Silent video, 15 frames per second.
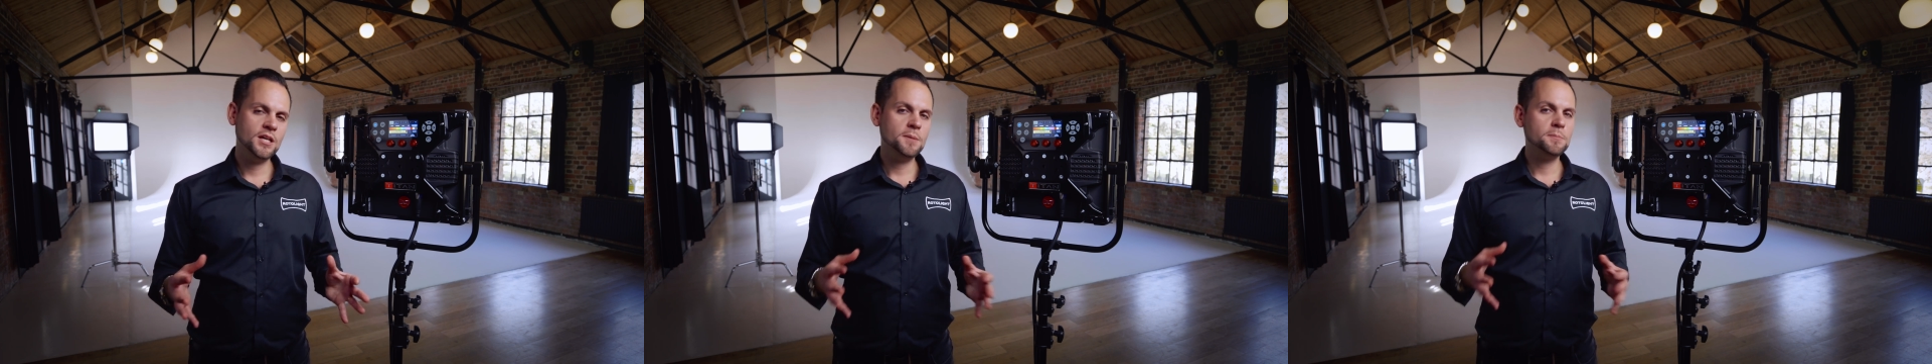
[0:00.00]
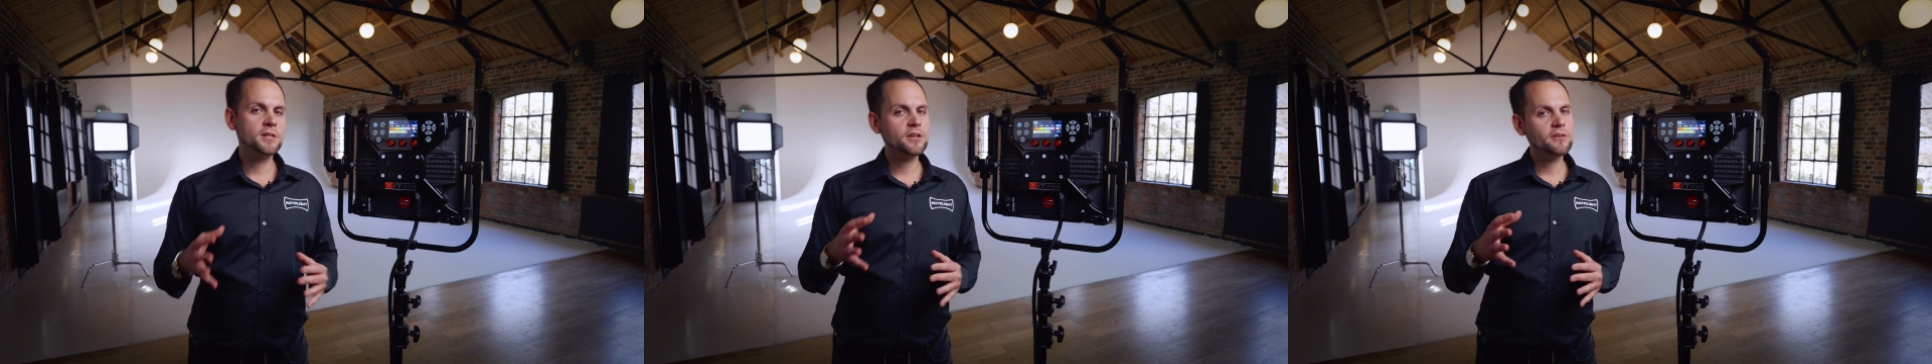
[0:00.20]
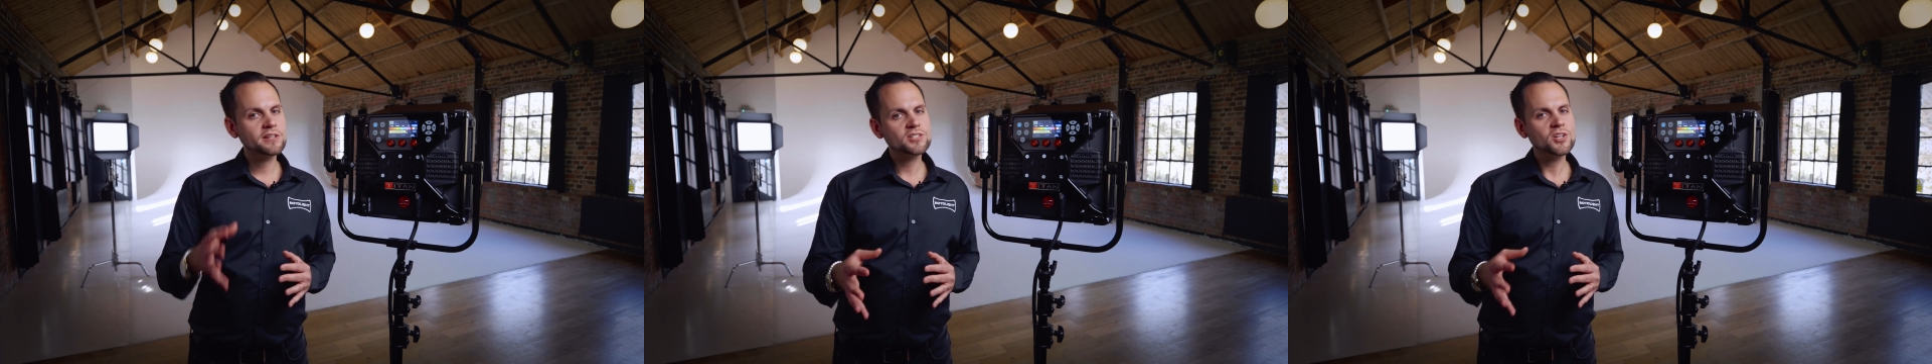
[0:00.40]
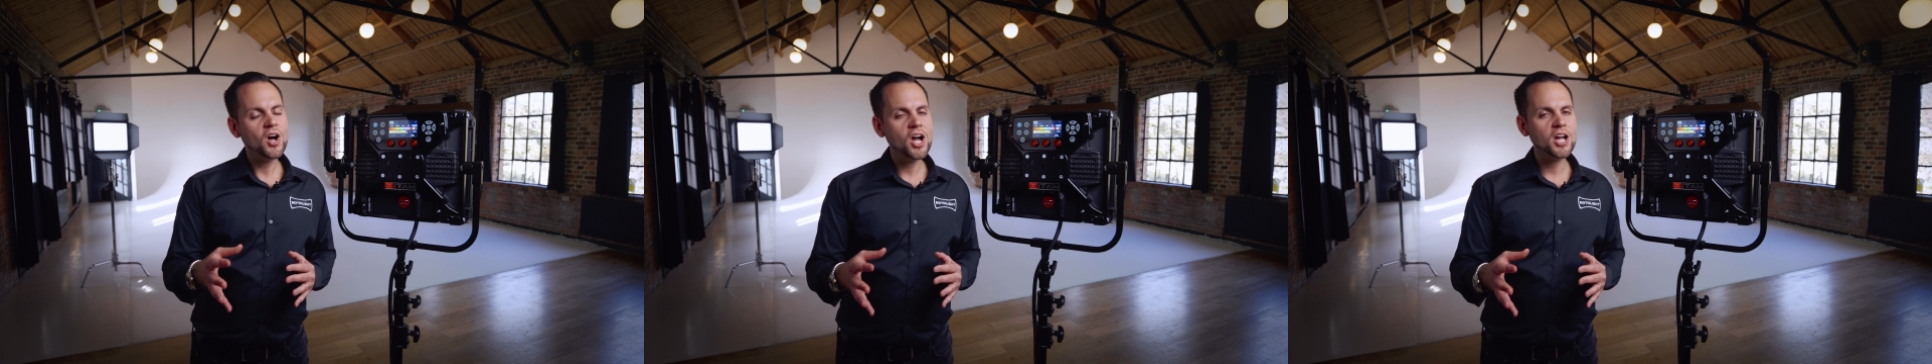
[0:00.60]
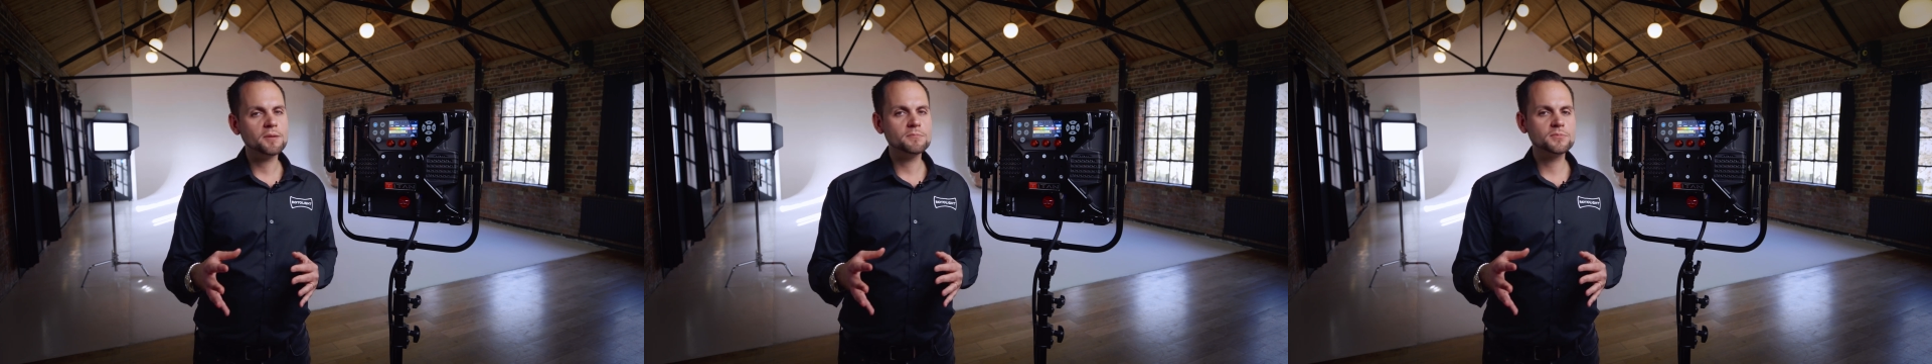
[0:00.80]
But there are
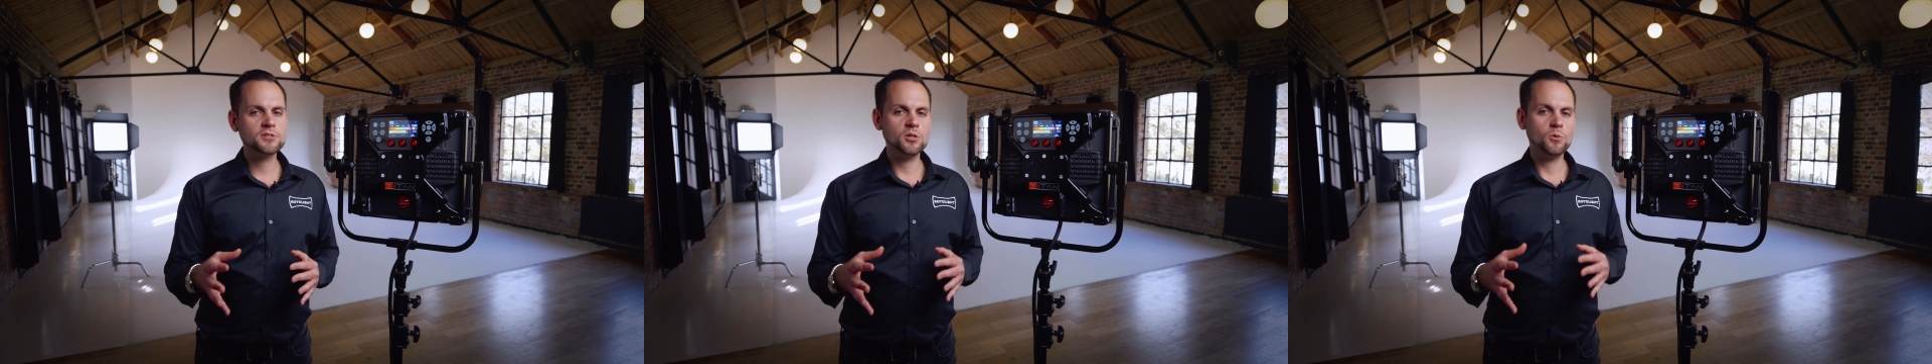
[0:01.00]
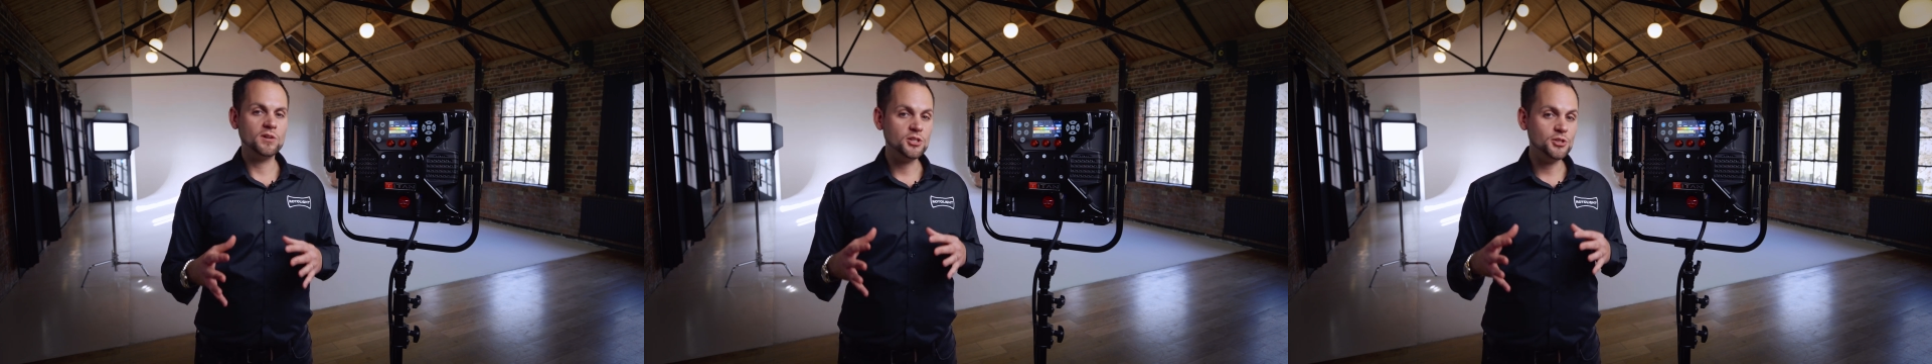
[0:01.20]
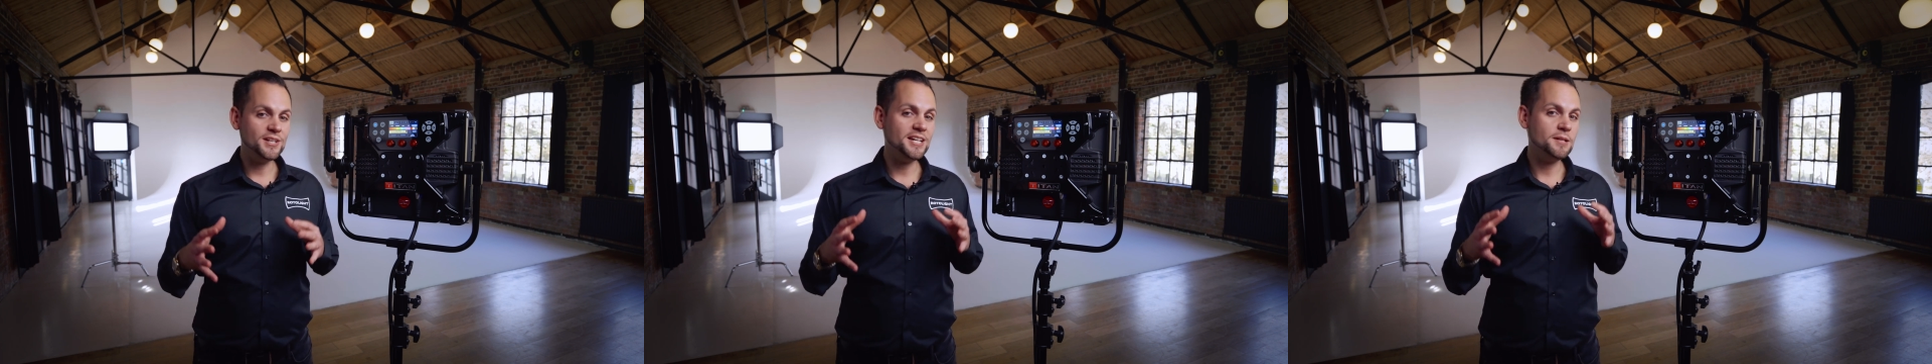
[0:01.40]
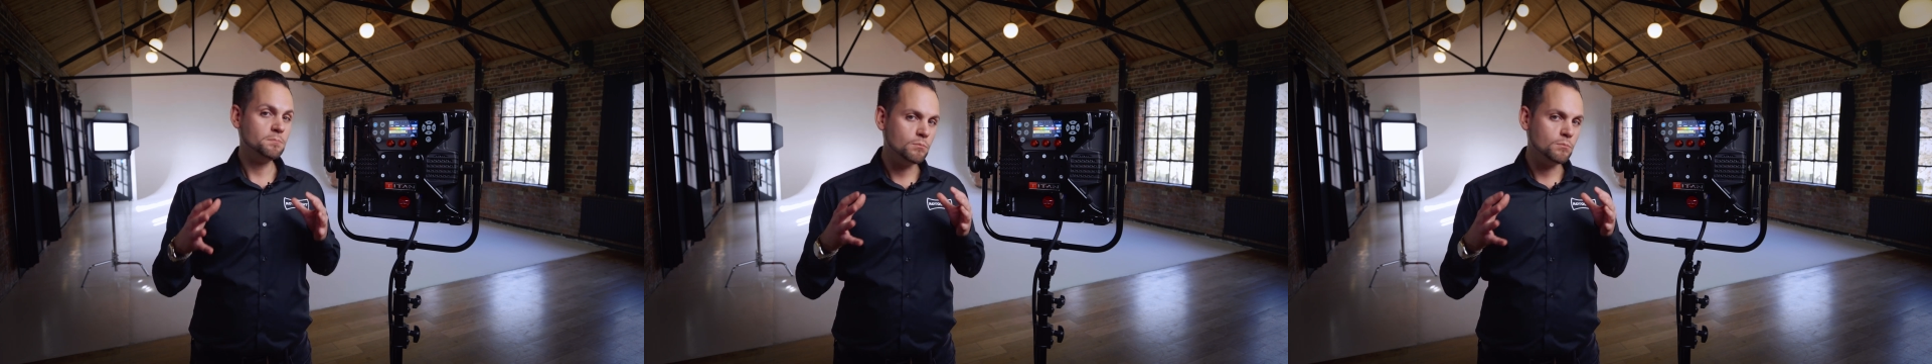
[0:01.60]
times when you need